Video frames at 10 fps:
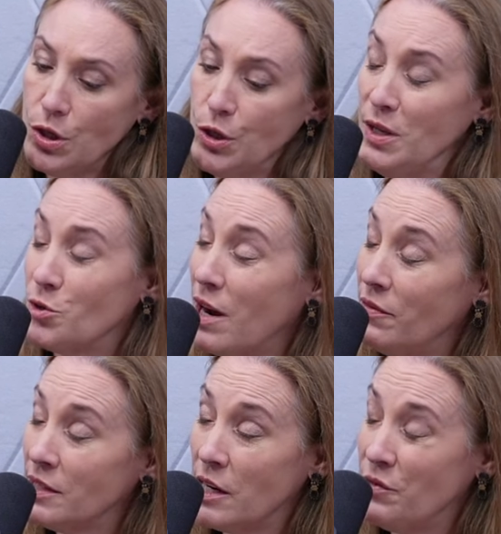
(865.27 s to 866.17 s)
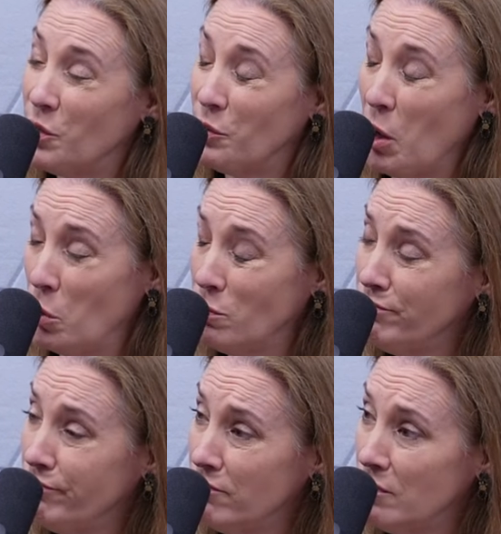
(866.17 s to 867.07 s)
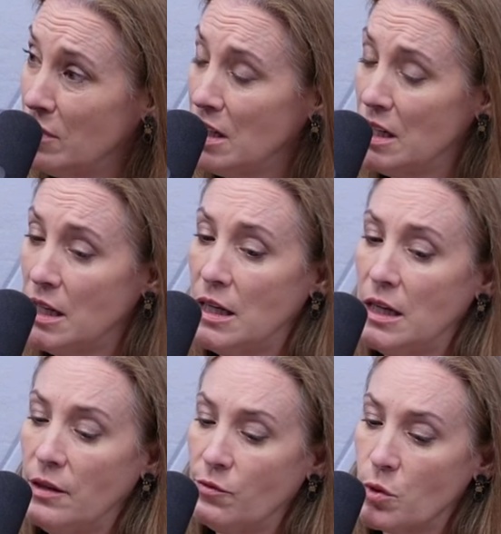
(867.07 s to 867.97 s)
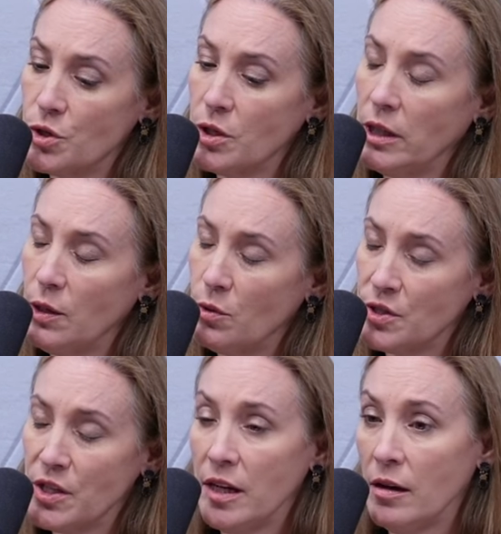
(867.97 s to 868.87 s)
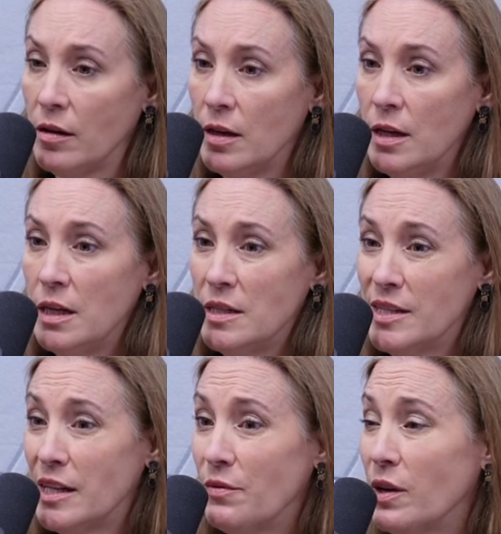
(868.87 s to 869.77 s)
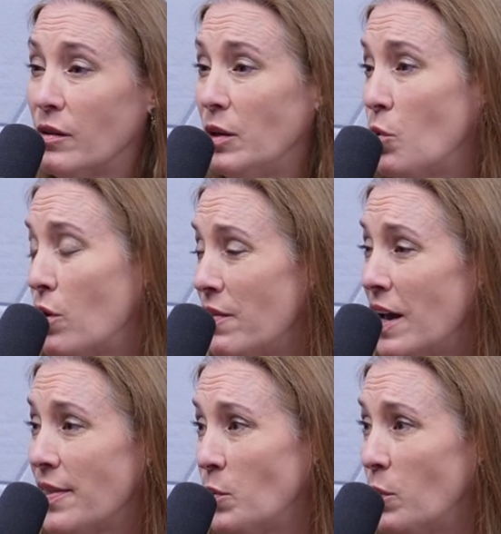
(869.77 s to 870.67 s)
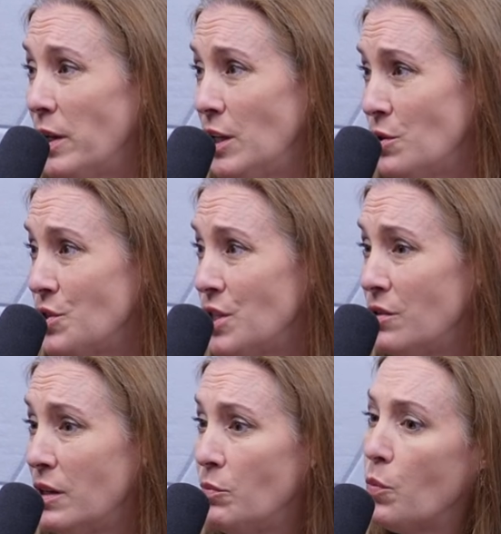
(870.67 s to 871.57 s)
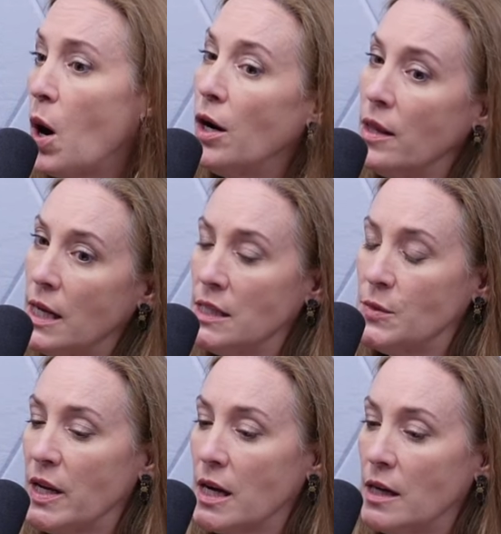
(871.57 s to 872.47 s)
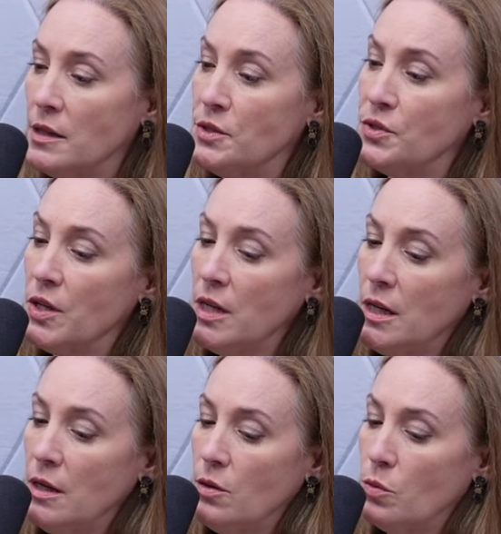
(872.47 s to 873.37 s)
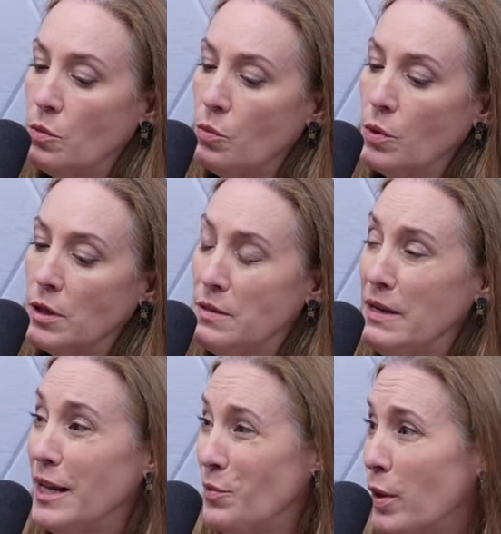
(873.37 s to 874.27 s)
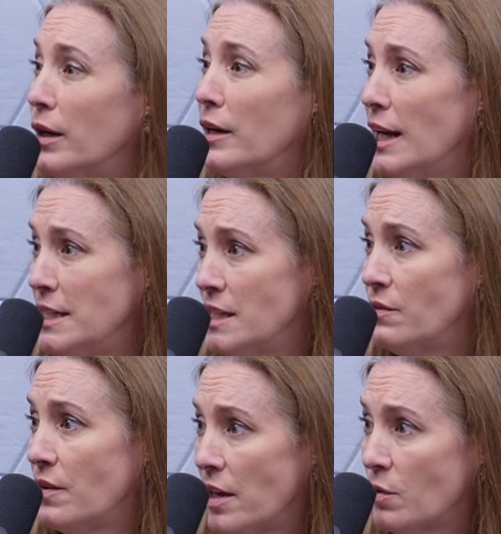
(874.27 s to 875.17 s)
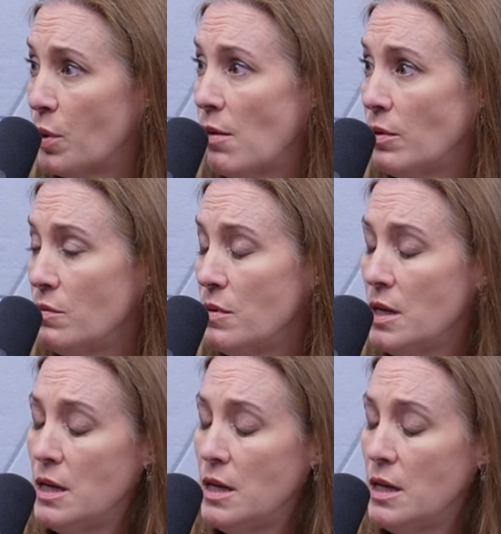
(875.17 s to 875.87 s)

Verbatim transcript: to be trafficked out of your own home. Uh, unfortunately, we're seeing significantly more of that than what we used to. And part of that is because we're getting better at identifying the problem.